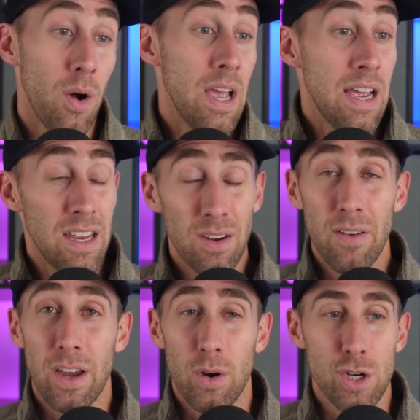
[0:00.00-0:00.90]
you can
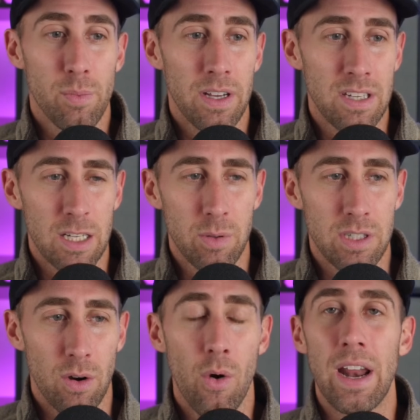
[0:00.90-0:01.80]
give a creature plus X plus
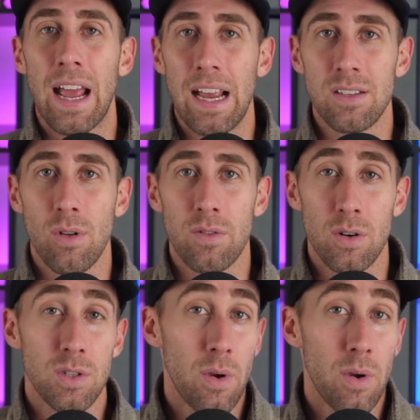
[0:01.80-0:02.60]
zero and haste all turn.